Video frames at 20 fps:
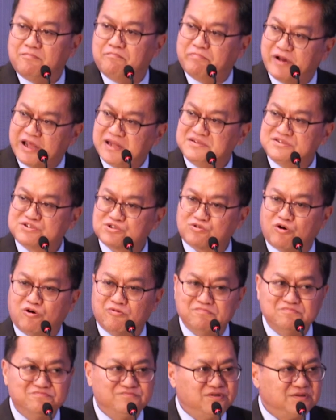
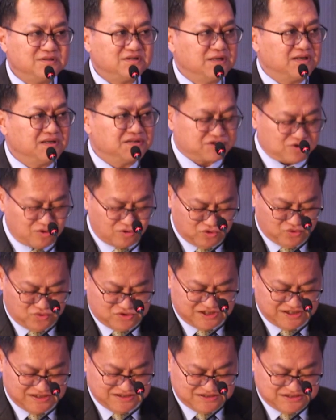brainstorm the
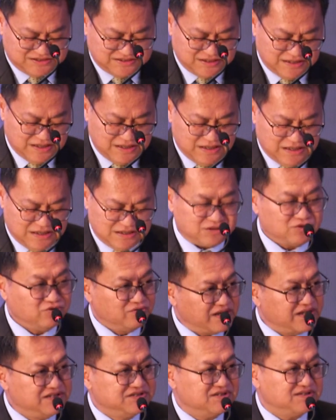solutions to
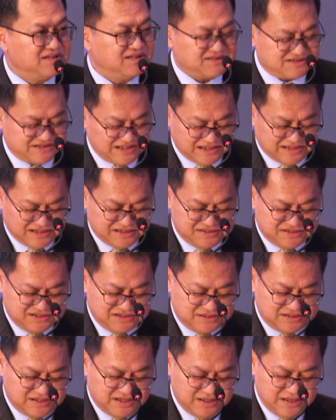regional
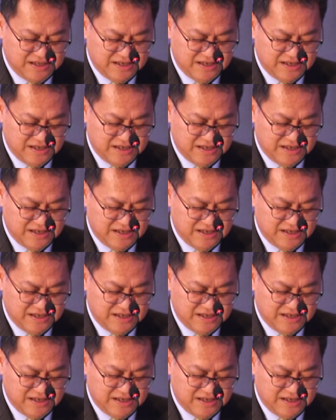challenges,